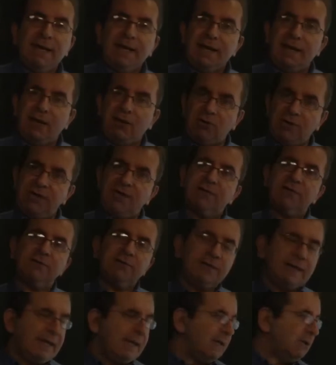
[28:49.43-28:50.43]
Now another
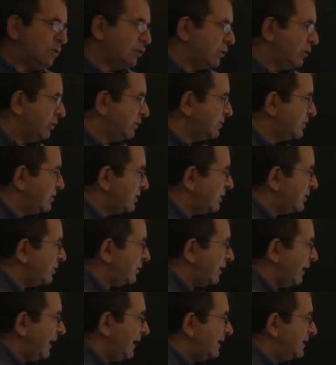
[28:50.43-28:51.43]
thing to consider
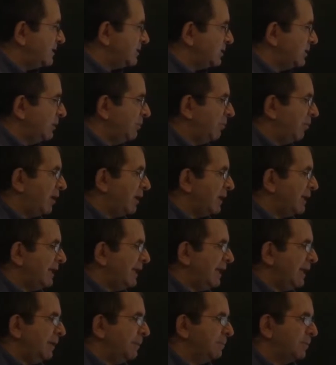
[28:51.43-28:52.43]
is the
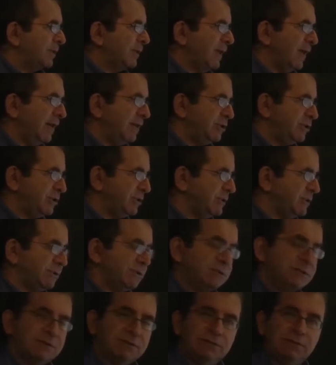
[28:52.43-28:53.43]
marketing
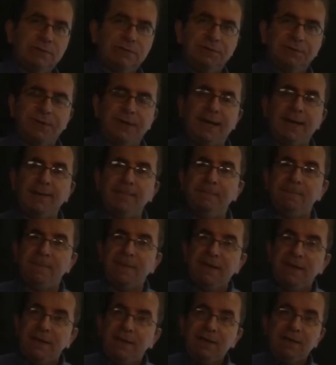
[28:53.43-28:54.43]
implications. Okay.
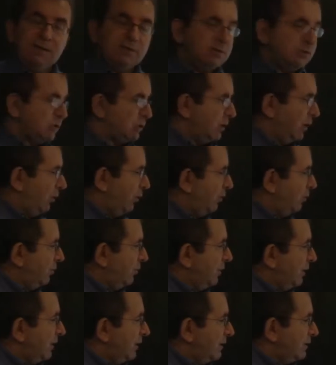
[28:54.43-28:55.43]
So
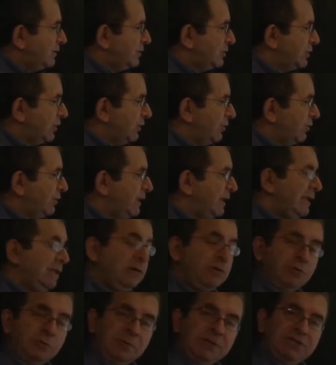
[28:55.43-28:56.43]
so the
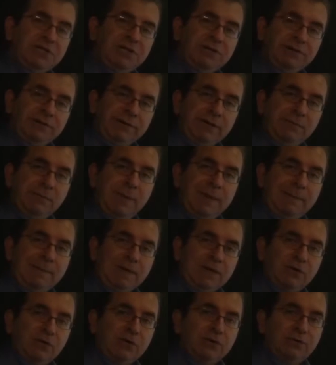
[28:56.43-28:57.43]
new material may be
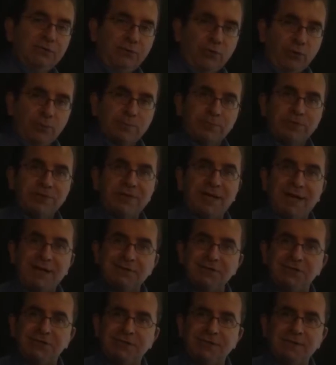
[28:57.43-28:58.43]
good for
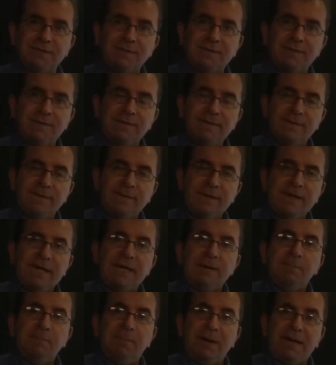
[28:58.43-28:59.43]
production,
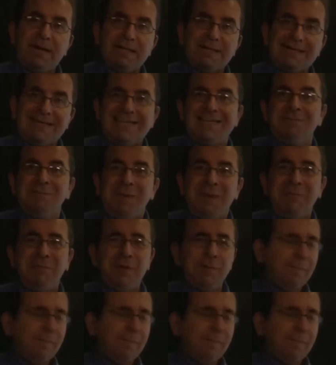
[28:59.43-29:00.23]
but it may be